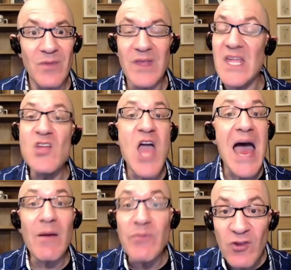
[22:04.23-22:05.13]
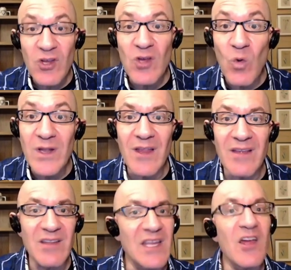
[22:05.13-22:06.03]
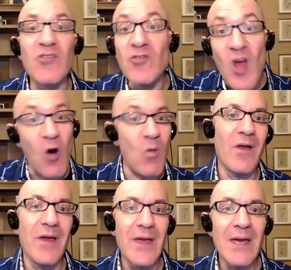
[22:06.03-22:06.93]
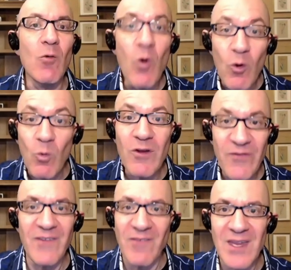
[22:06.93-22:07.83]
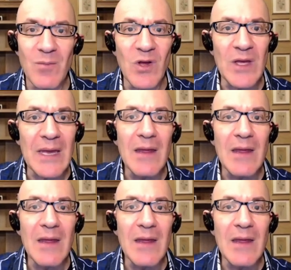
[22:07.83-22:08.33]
He absolutely wouldn't listen. He goes, no, we're worth 15 million.